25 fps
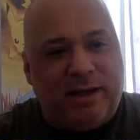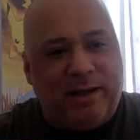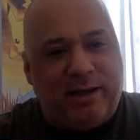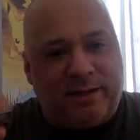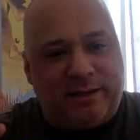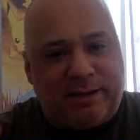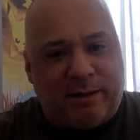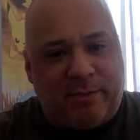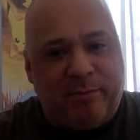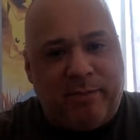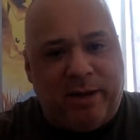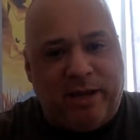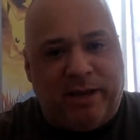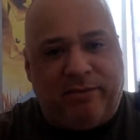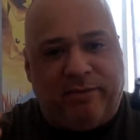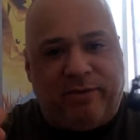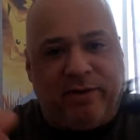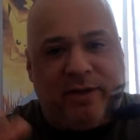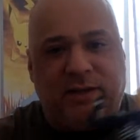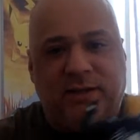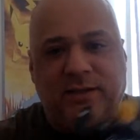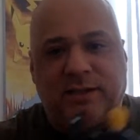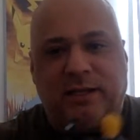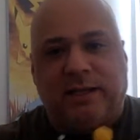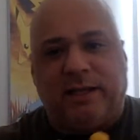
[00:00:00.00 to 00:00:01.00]

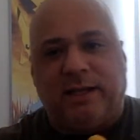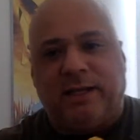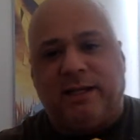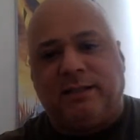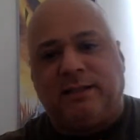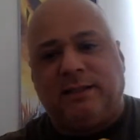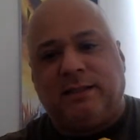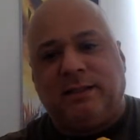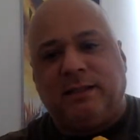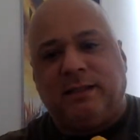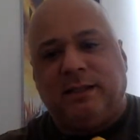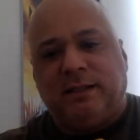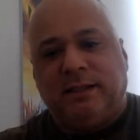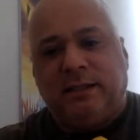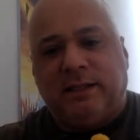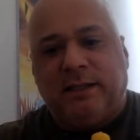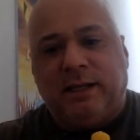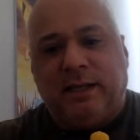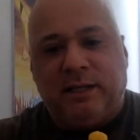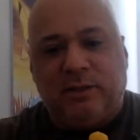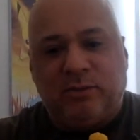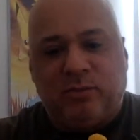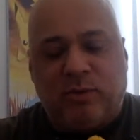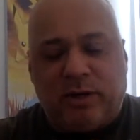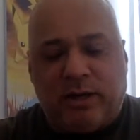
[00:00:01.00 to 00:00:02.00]
Mafex, I guess,
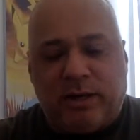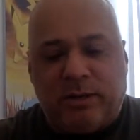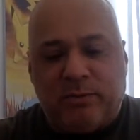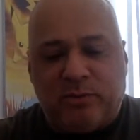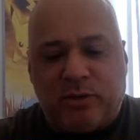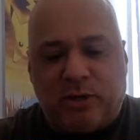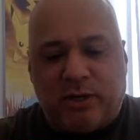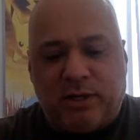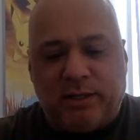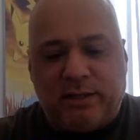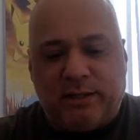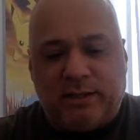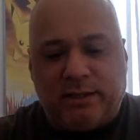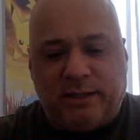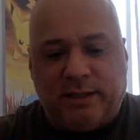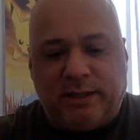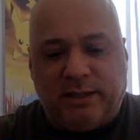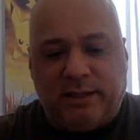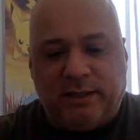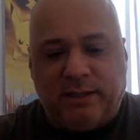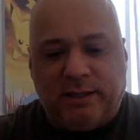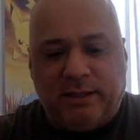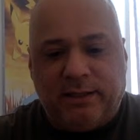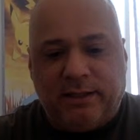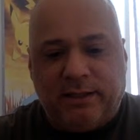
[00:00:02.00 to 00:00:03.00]
is what I'm trying to
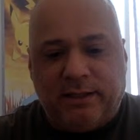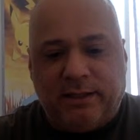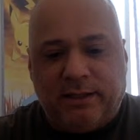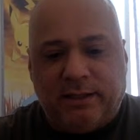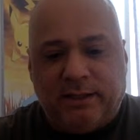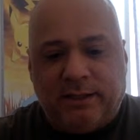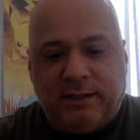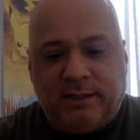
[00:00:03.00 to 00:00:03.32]
say.